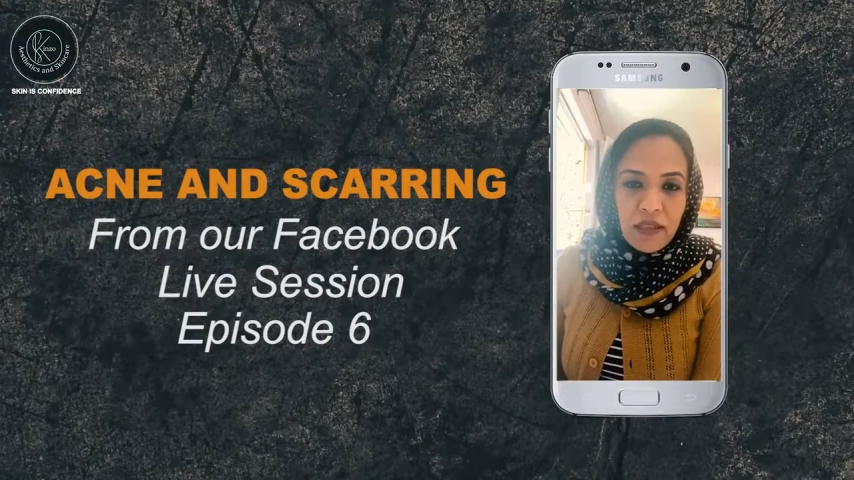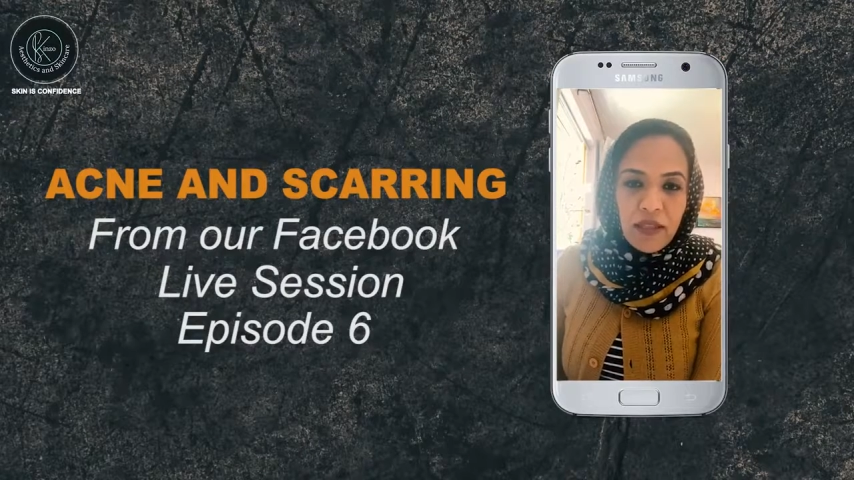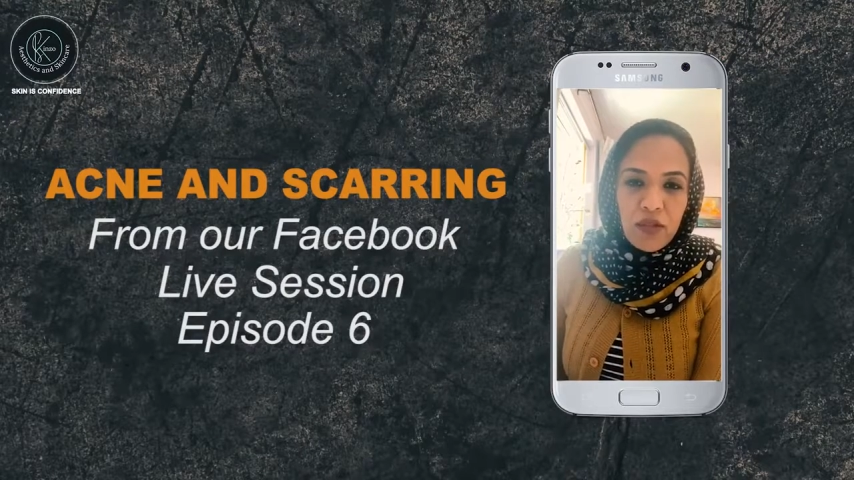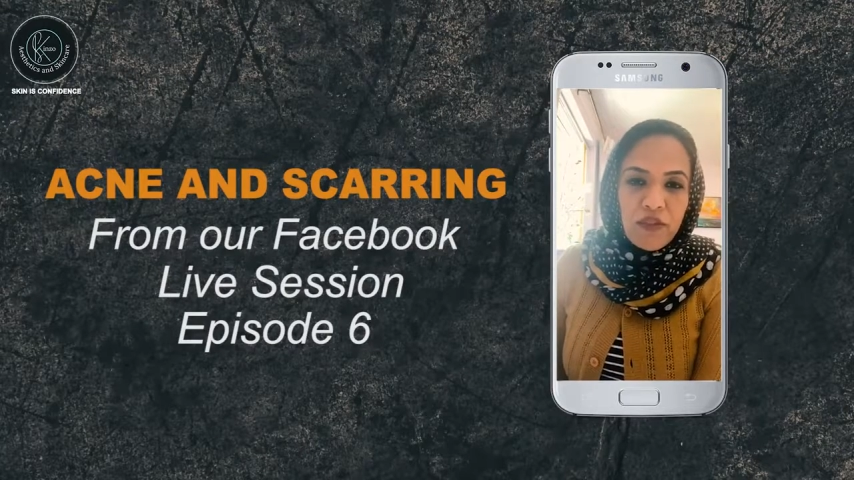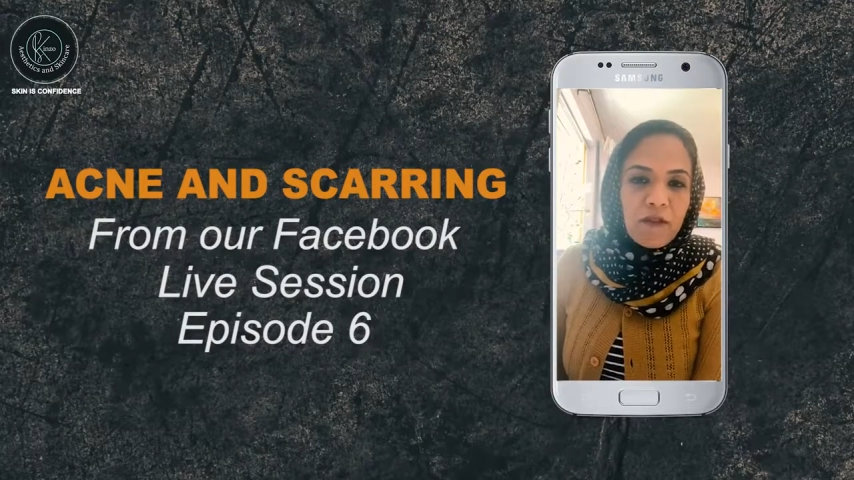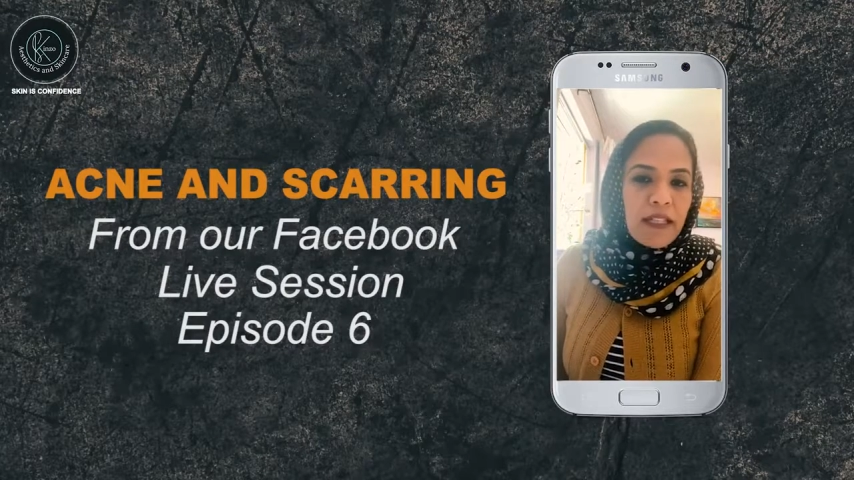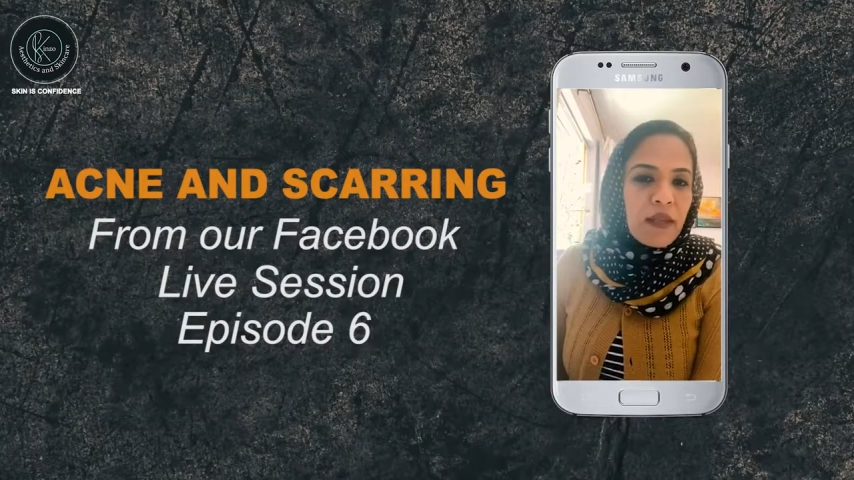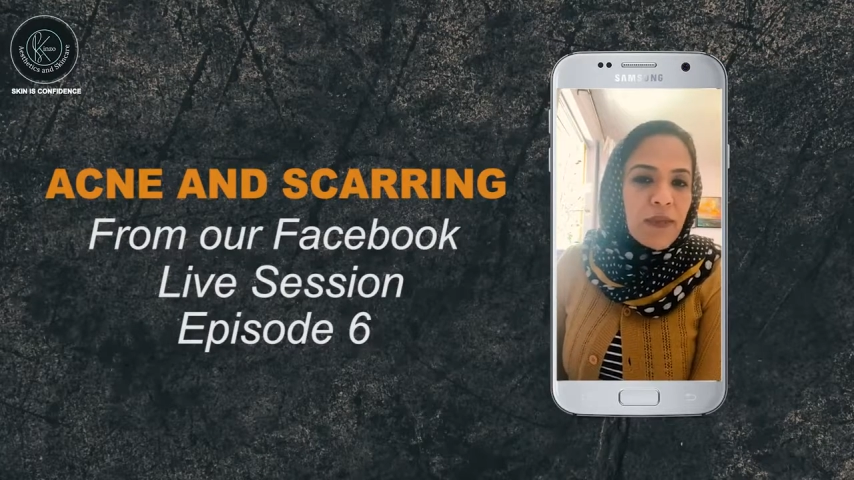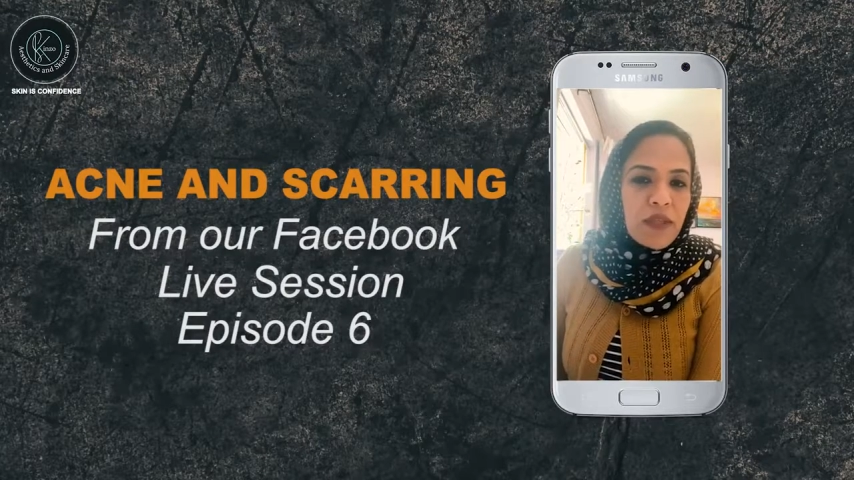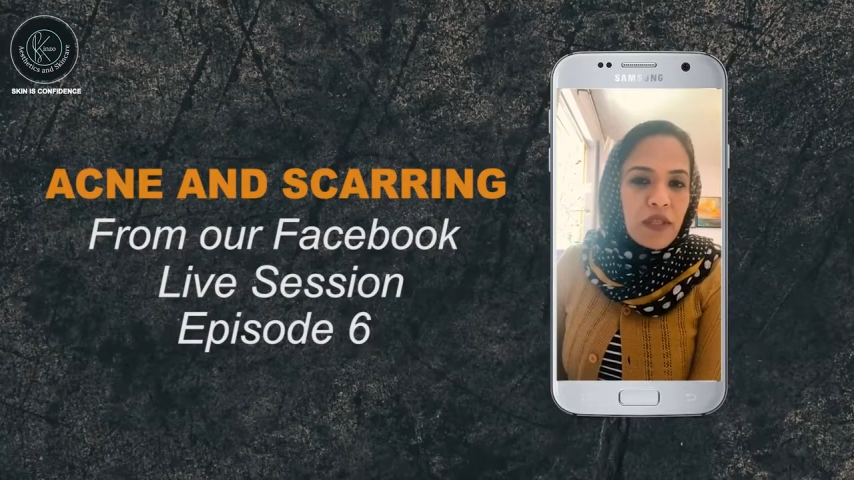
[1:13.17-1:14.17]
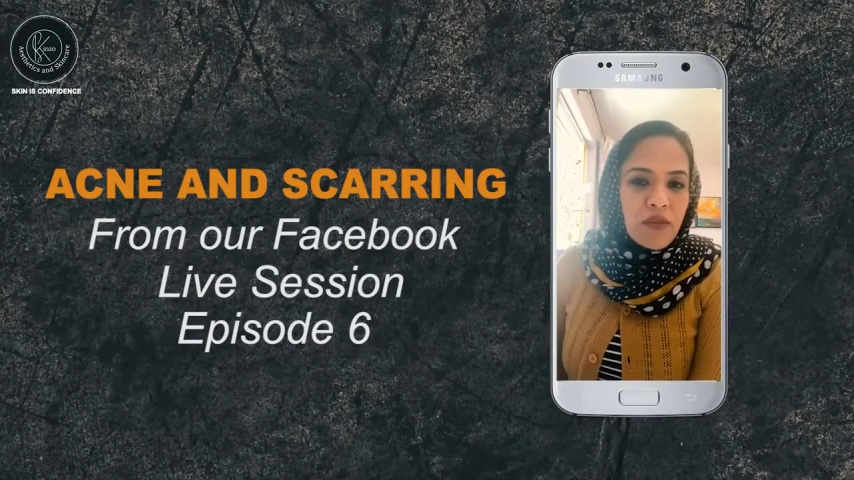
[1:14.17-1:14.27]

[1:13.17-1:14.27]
kind of develops in